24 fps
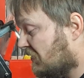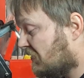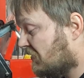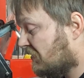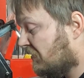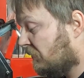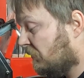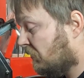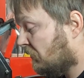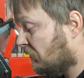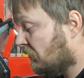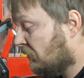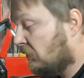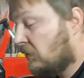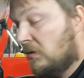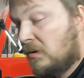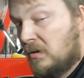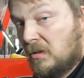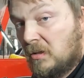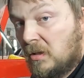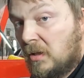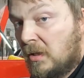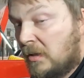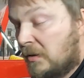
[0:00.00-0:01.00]
as
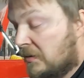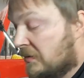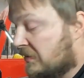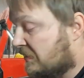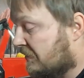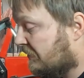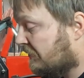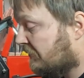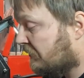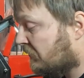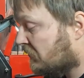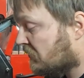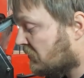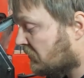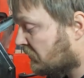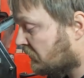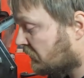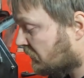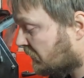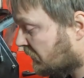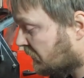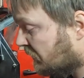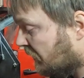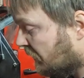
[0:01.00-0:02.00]
simple as those
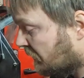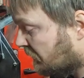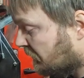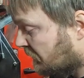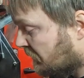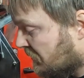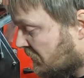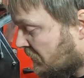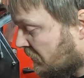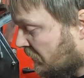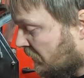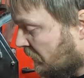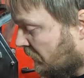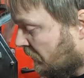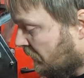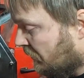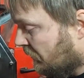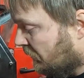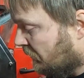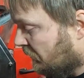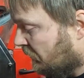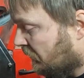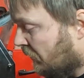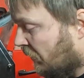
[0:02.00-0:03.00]
little connectors
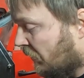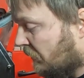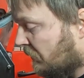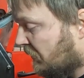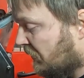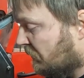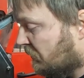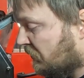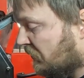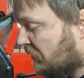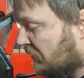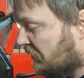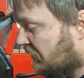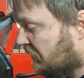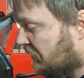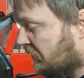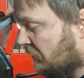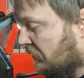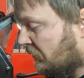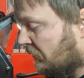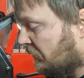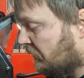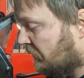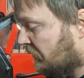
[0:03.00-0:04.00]
not being plugged
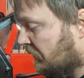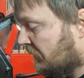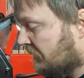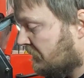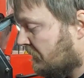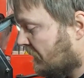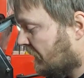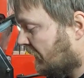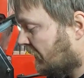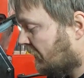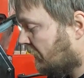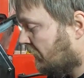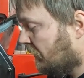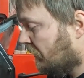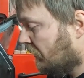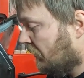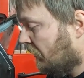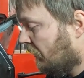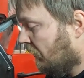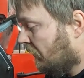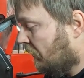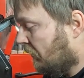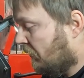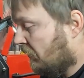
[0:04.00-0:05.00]
in all the way.
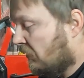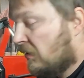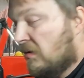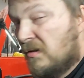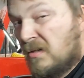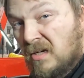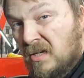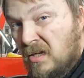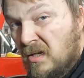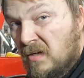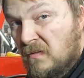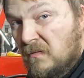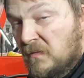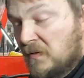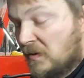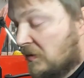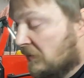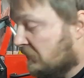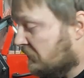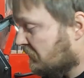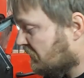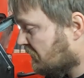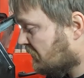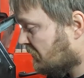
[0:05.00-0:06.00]
Uh, I have
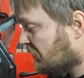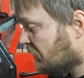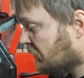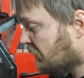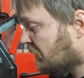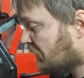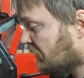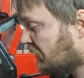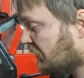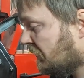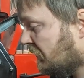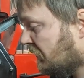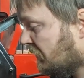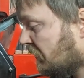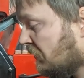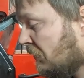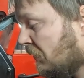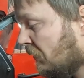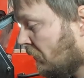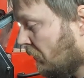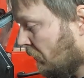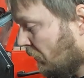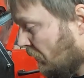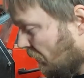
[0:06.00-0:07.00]
found some of
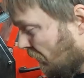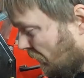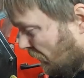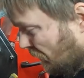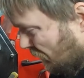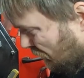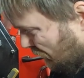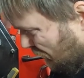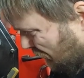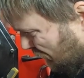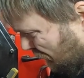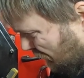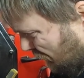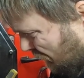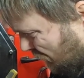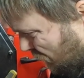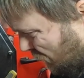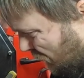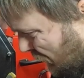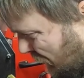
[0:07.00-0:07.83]
the the